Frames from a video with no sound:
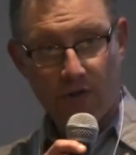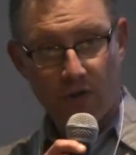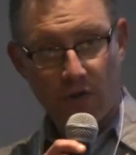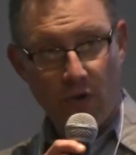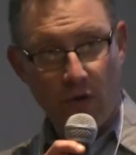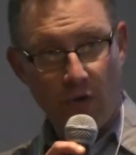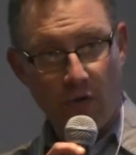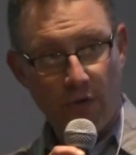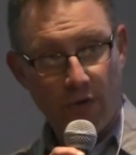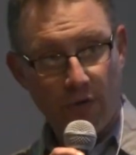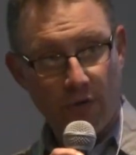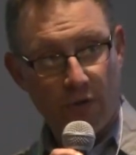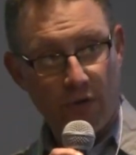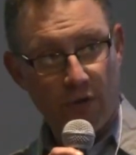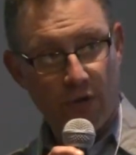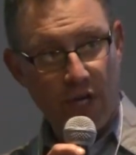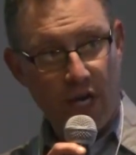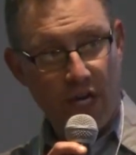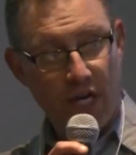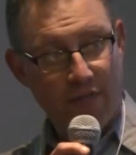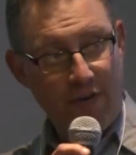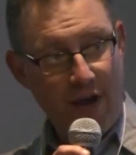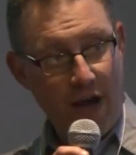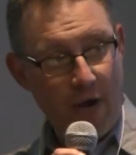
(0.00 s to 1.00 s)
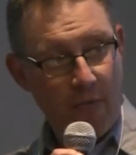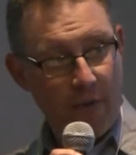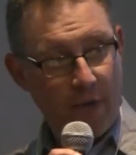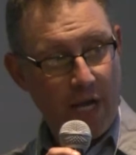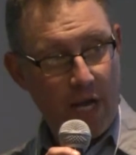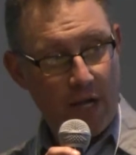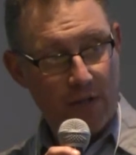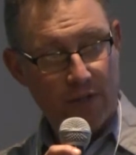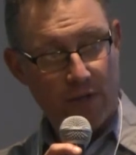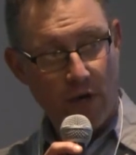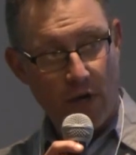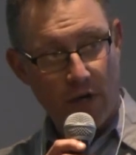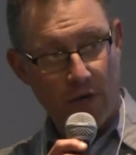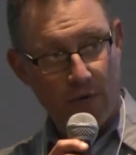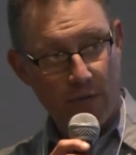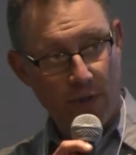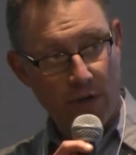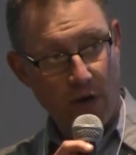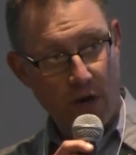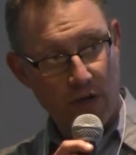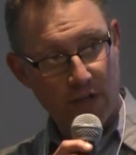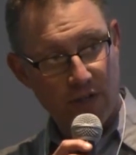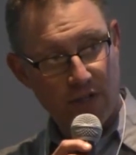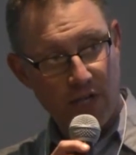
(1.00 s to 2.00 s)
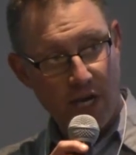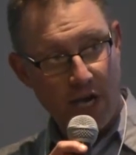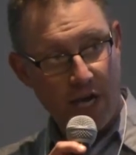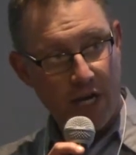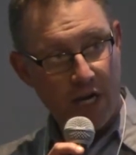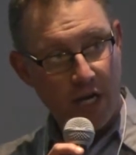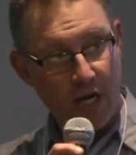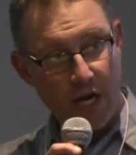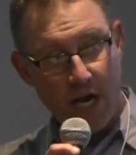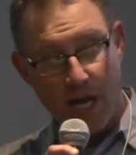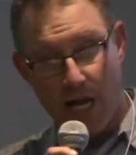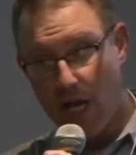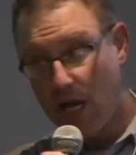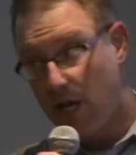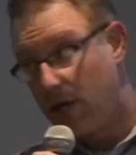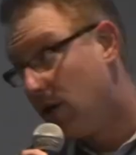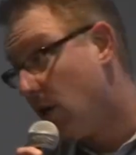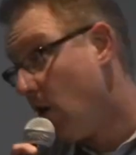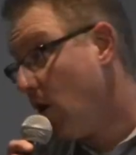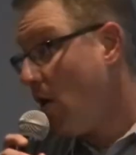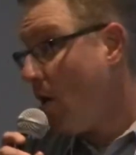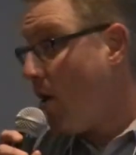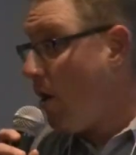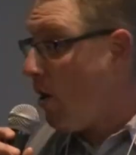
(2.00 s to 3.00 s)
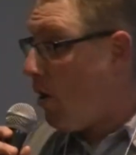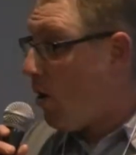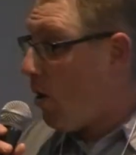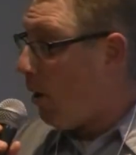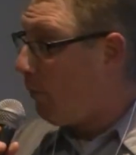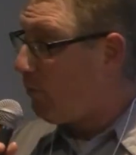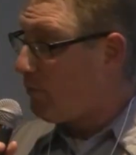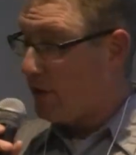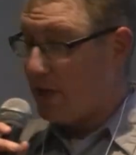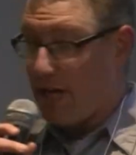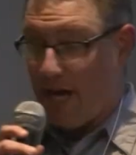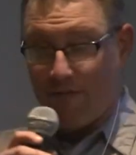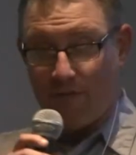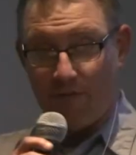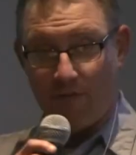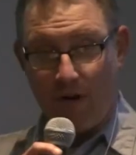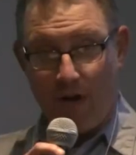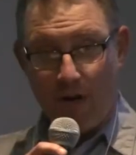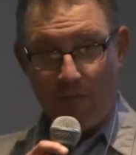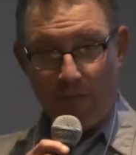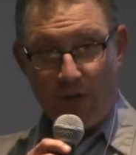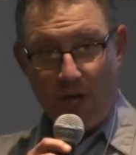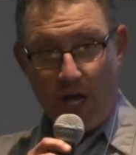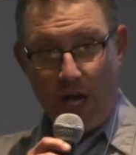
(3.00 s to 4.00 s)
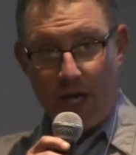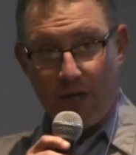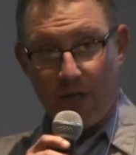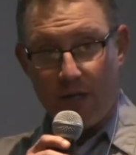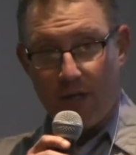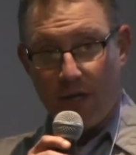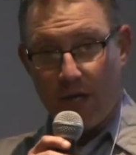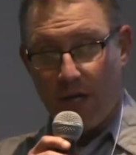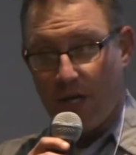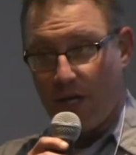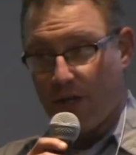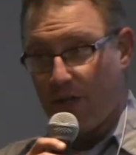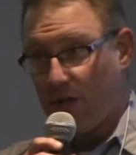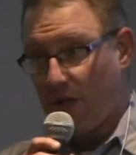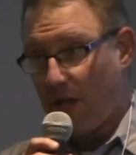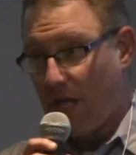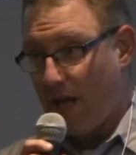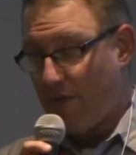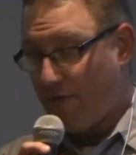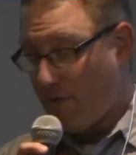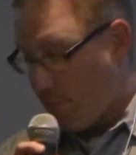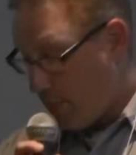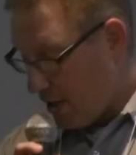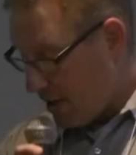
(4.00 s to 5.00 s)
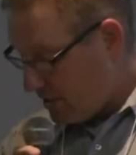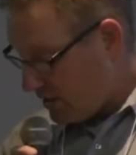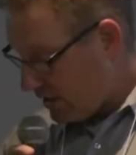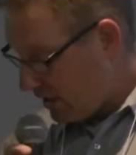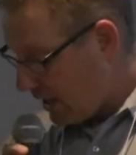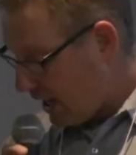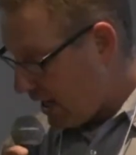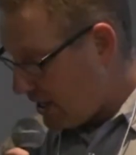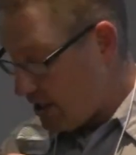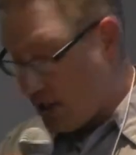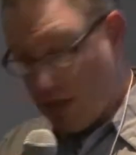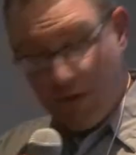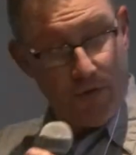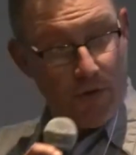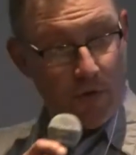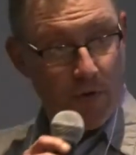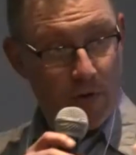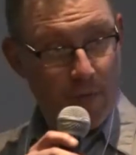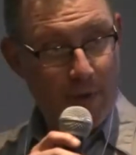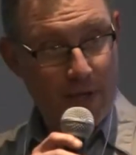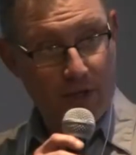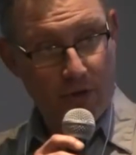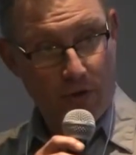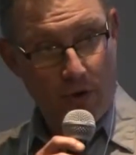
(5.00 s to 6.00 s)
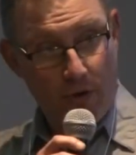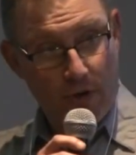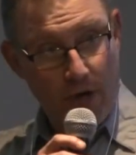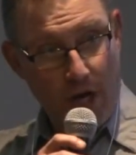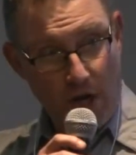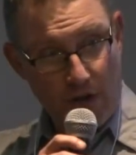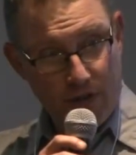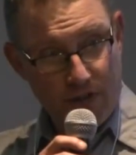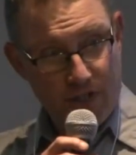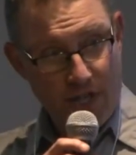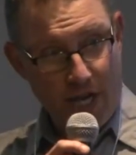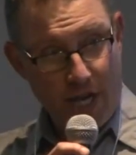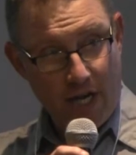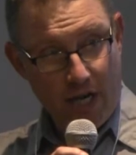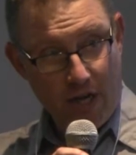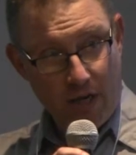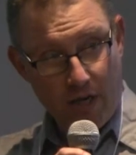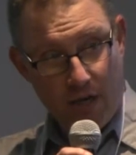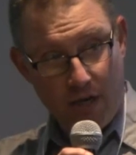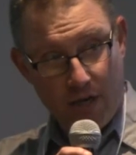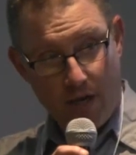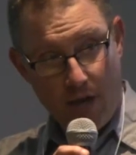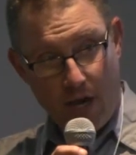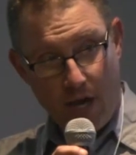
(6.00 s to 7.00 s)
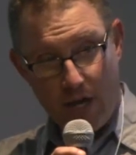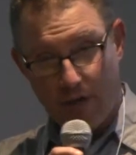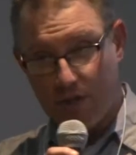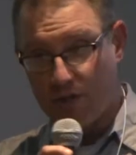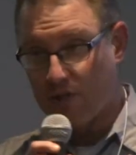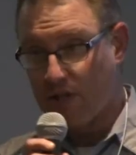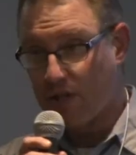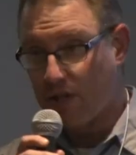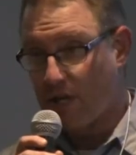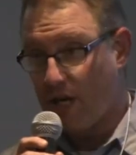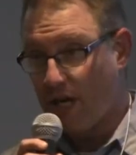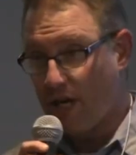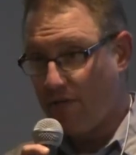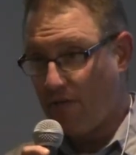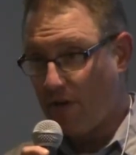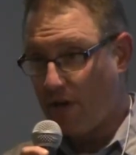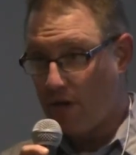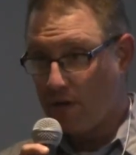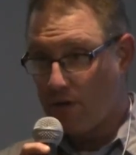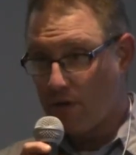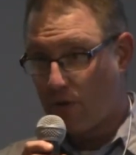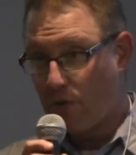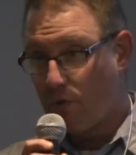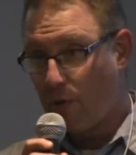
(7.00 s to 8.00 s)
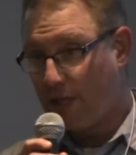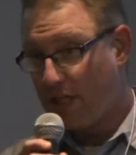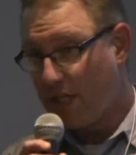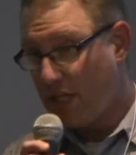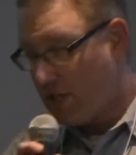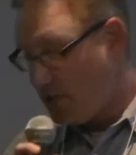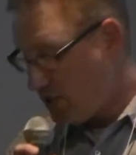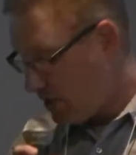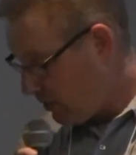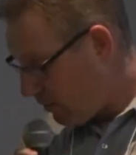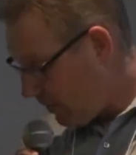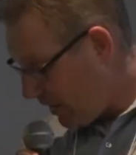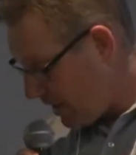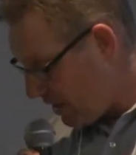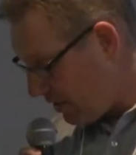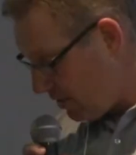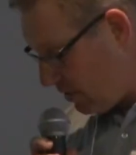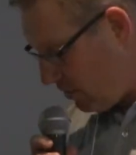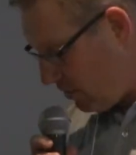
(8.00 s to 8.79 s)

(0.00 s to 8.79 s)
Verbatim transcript: just go through kind of how we got started with hard cider. And hopefully, after I'm done, uh, you'll have a basic idea if you want to make your own hard cider, uh, just a kind of a quick, easy way to